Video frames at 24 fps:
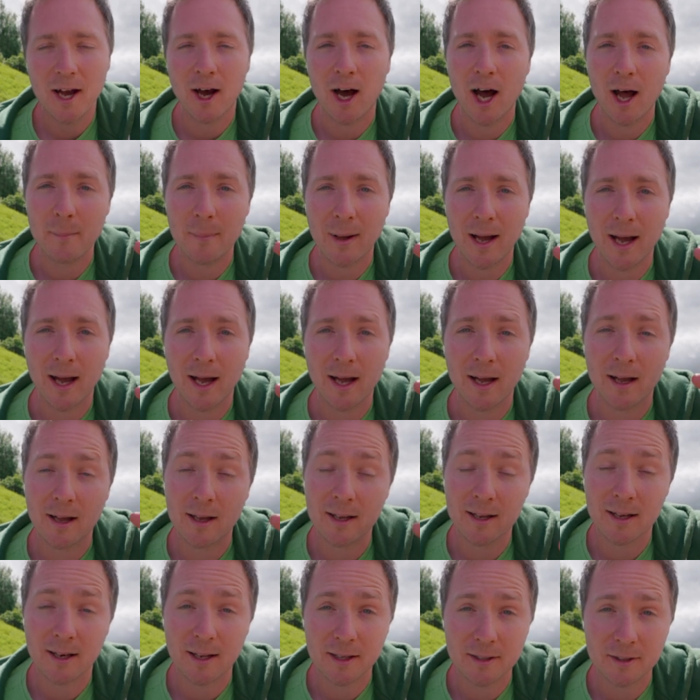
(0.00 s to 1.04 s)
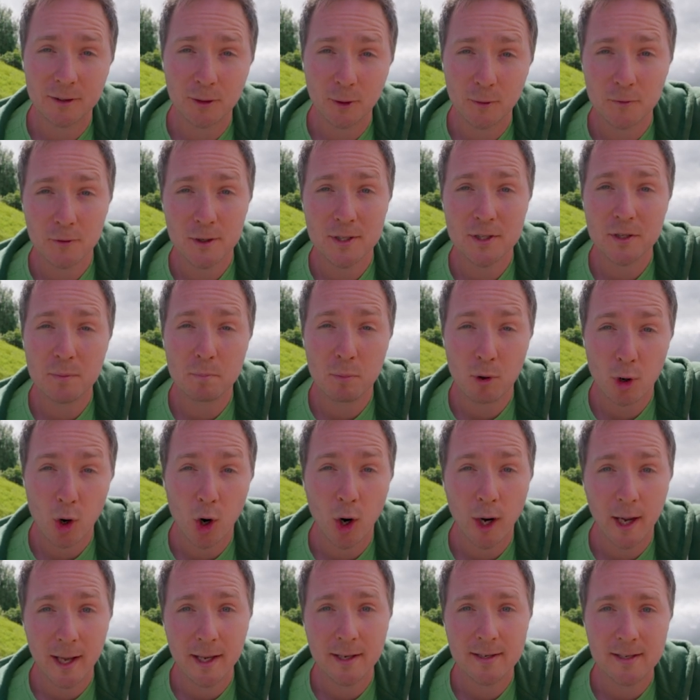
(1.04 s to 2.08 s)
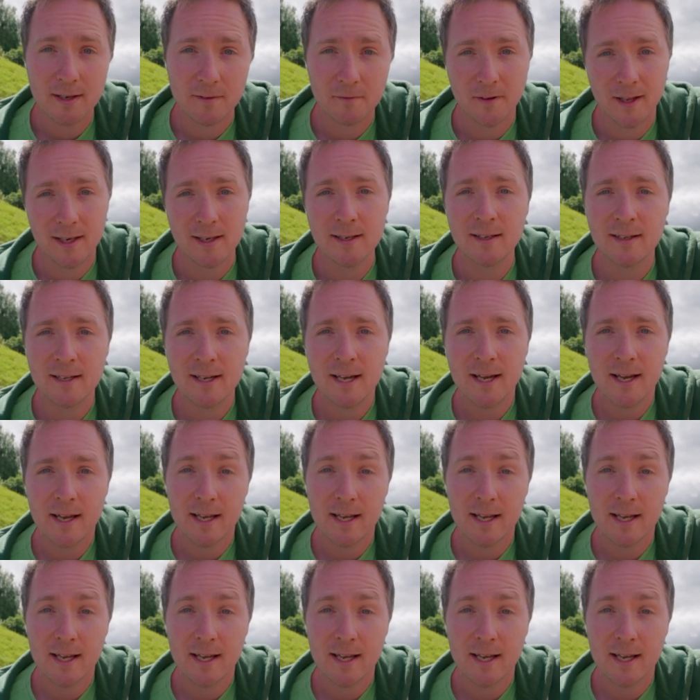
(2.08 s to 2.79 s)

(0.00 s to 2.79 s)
I'm at Llandovery's Pride event.